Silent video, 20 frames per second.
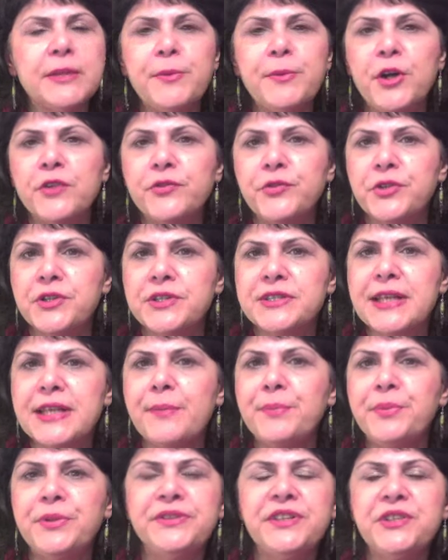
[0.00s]
about, for
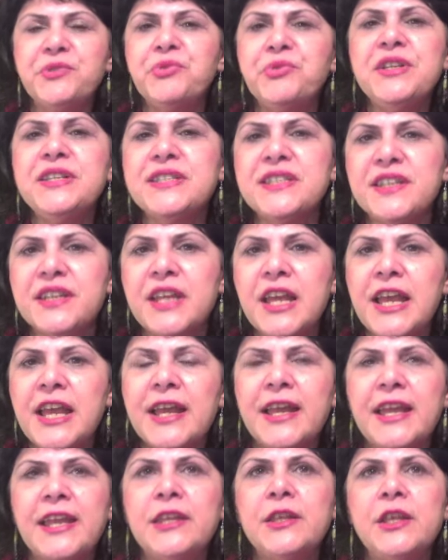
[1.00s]
example, the reason
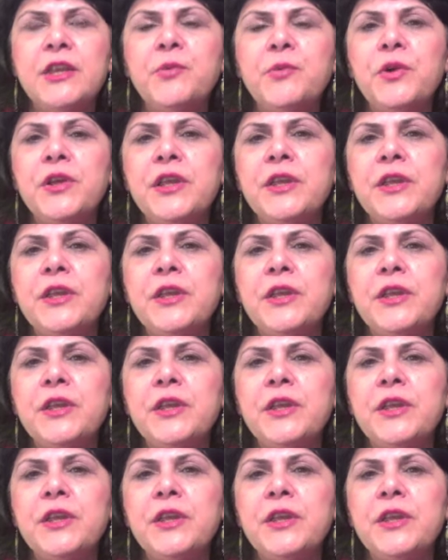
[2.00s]
it, it,